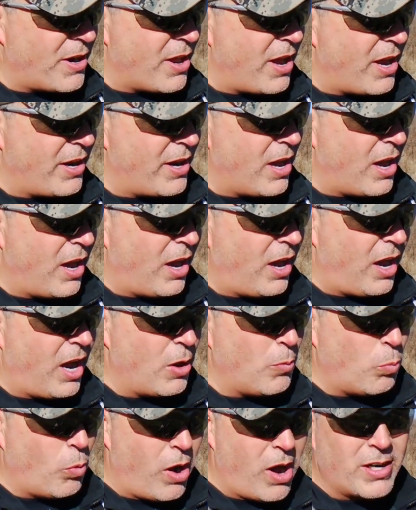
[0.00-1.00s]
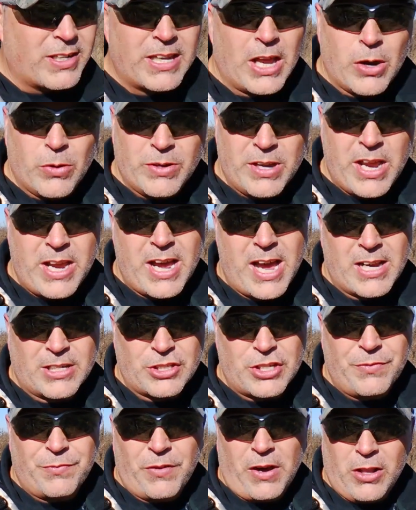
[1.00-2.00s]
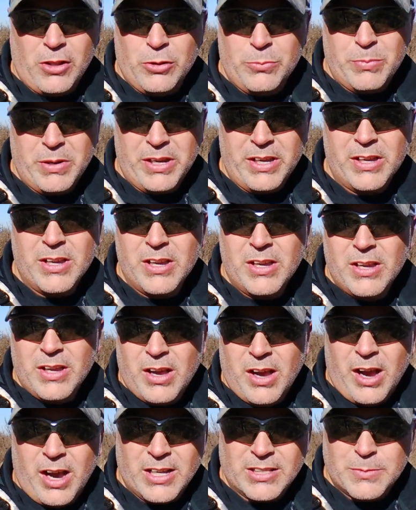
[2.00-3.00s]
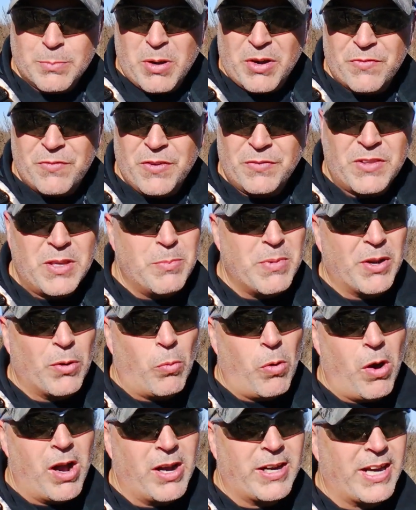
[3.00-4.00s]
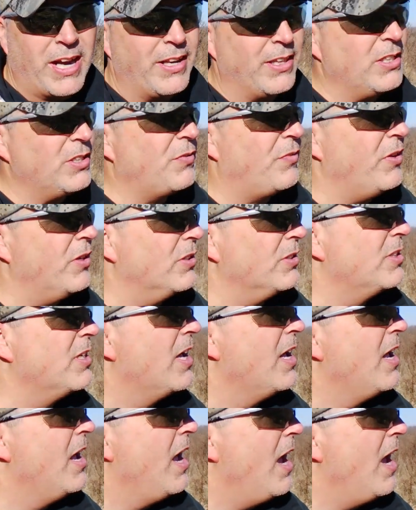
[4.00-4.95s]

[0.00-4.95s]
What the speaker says: and I walked out, and they actually followed me. It's about a 50-minute walk out of these fields,